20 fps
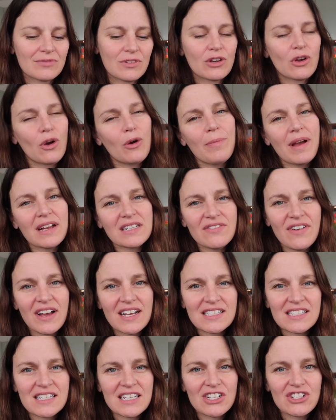Going back to
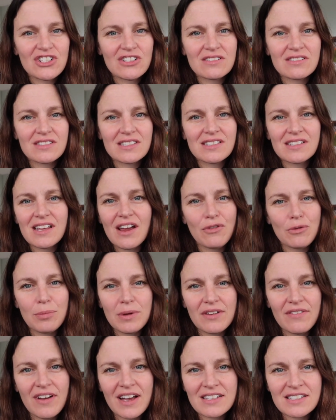vaccinations,
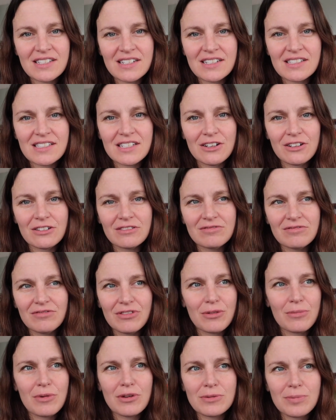everybody vaccinates here
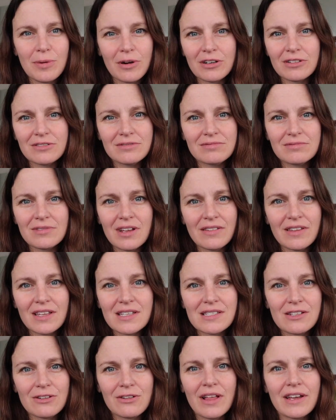for the most part,
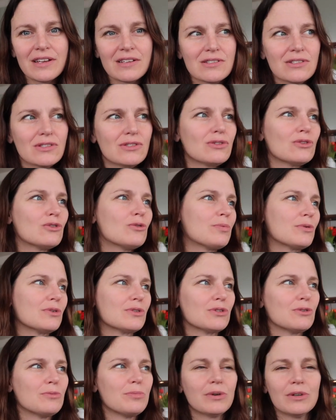unless they're like
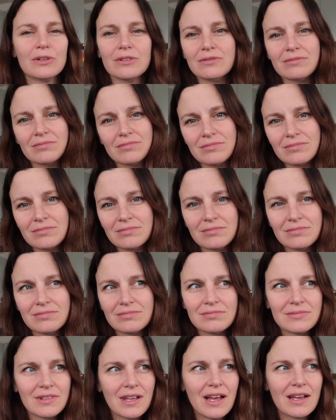super
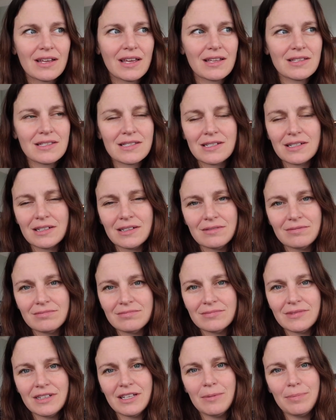against it,
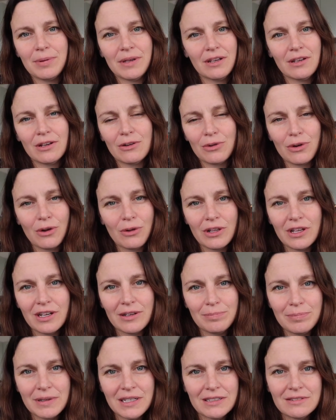hippie,
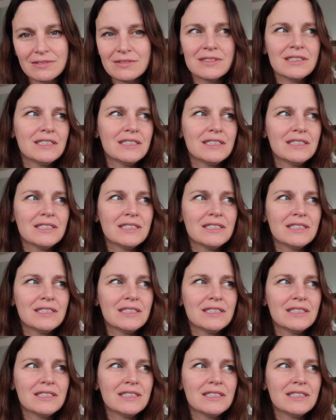granola, but